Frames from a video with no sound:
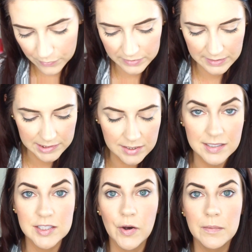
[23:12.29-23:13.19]
out really
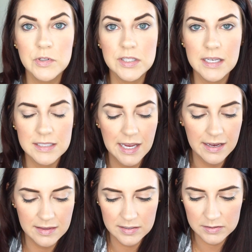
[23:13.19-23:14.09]
easily. So I'm just going to
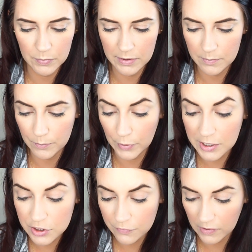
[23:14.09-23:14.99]
take this
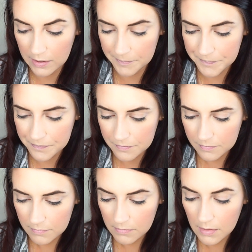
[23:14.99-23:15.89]
brush from
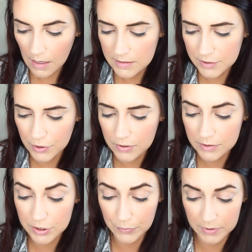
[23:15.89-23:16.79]

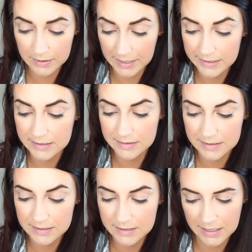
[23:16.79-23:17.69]
Sedona Lace, and
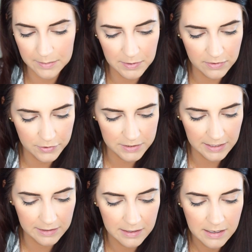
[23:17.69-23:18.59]
this is the
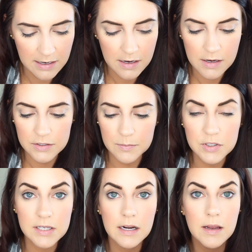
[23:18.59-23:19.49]
EB13. So I'm
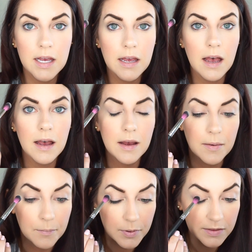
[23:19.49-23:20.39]
just going
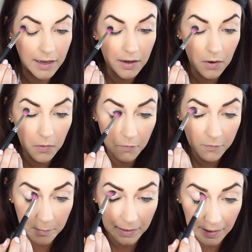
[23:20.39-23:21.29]
to put that all
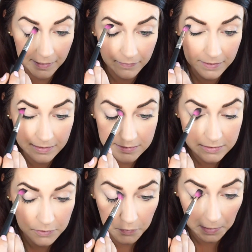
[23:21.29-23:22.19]
over my eyelid
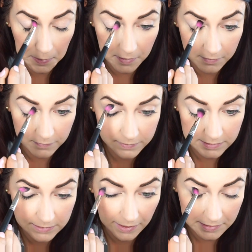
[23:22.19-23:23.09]
to kind of
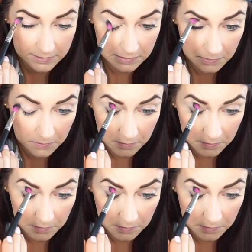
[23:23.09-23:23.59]
set